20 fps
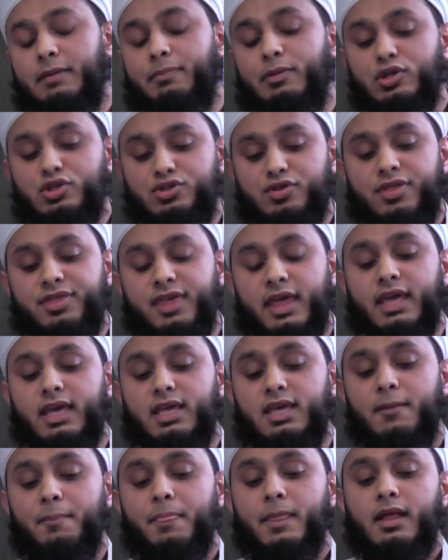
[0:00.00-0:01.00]
people used to
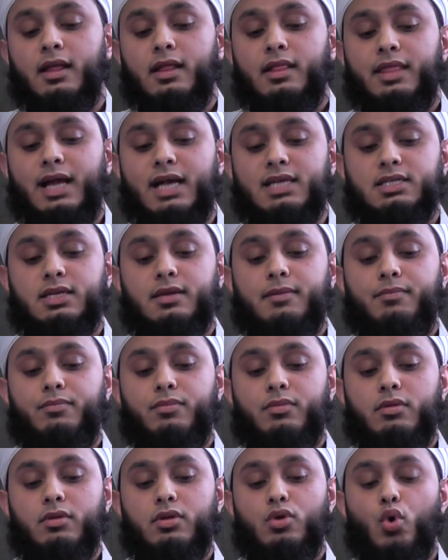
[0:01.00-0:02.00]
think
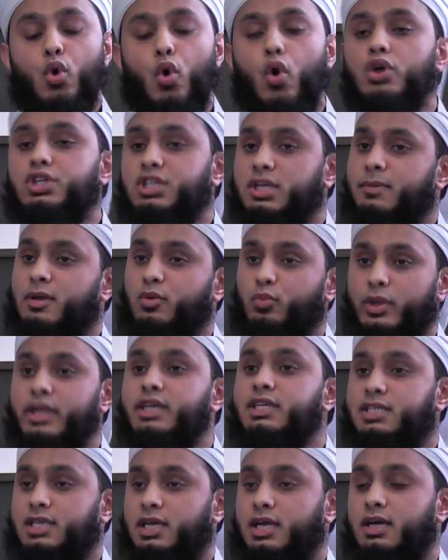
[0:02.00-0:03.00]
that autumn and
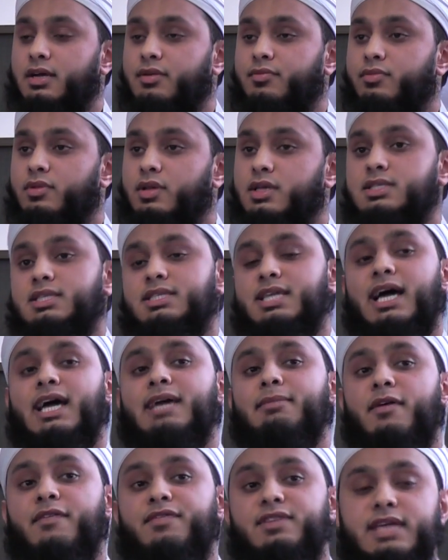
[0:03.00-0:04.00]
winter is the
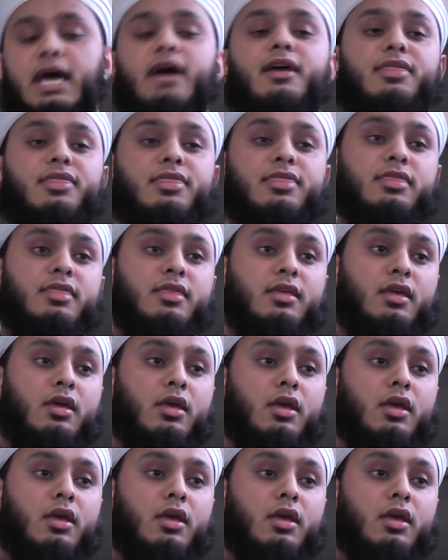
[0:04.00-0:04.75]
time of death,